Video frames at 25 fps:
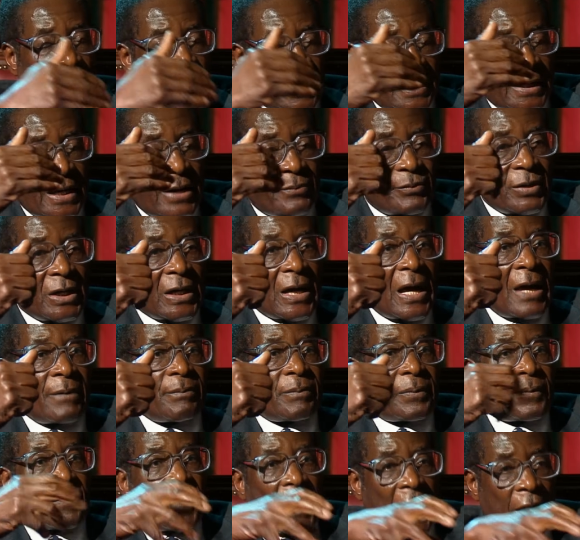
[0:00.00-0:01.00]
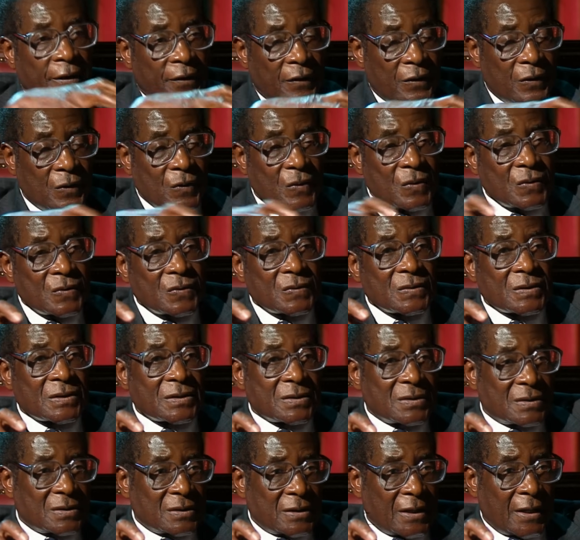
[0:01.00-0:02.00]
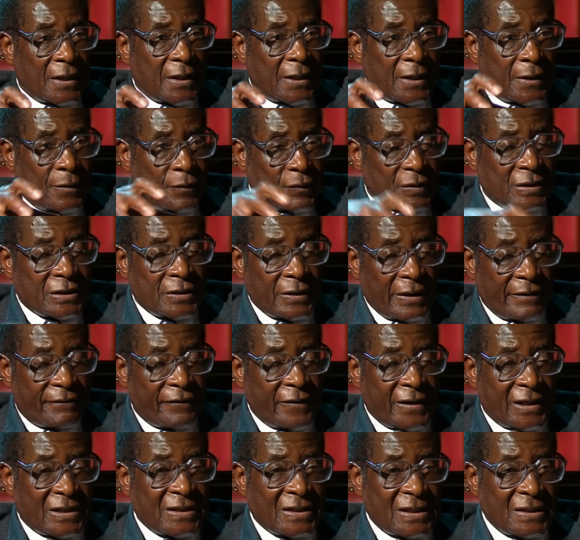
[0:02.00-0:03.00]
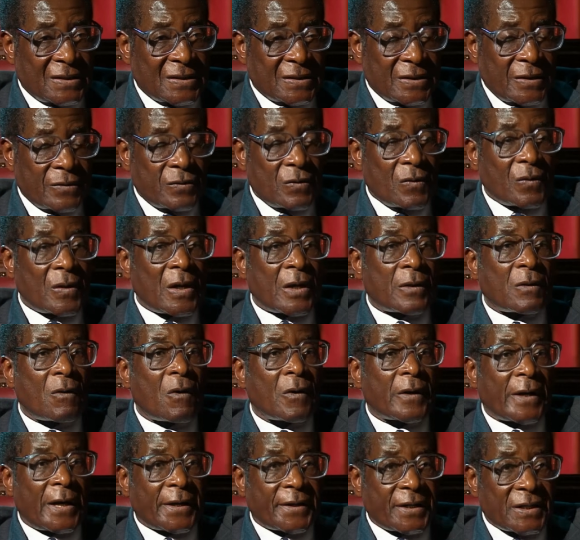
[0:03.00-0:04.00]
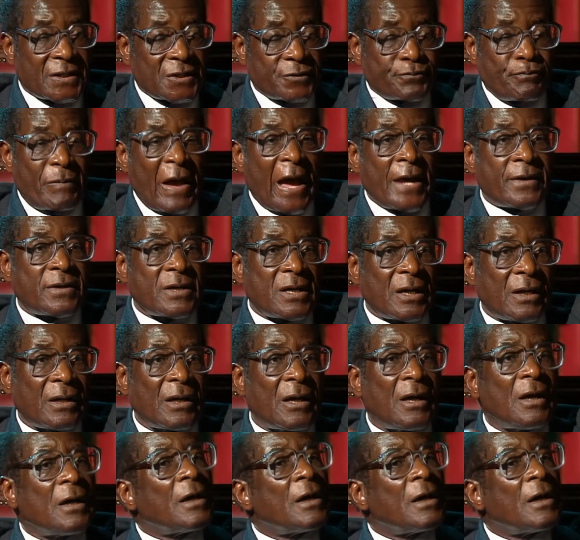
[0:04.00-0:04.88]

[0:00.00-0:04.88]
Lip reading: coming up, and those which have existed all along are expanding,